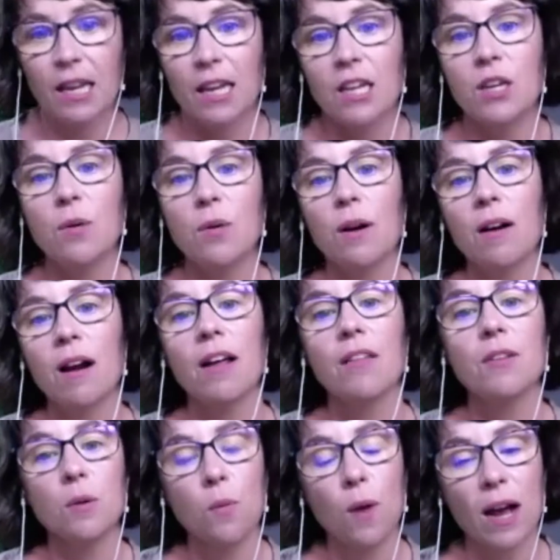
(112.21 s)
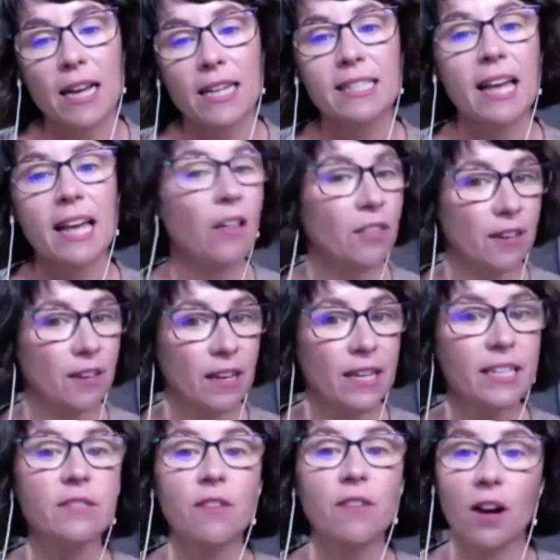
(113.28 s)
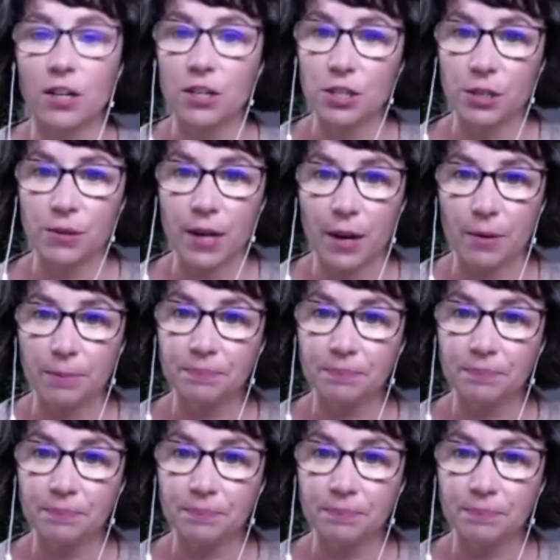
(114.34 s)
You are otherwise healthy as far as you know.